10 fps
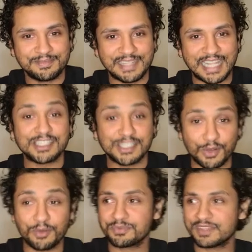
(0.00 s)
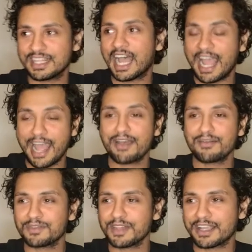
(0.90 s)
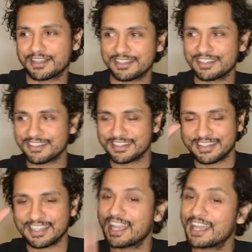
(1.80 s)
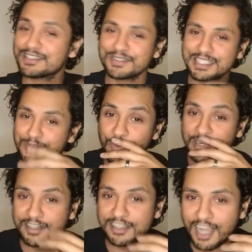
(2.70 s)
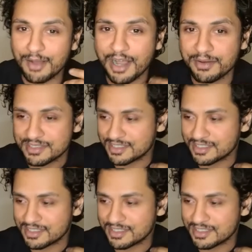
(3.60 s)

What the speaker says: And so I have like, yeah, it's weird. I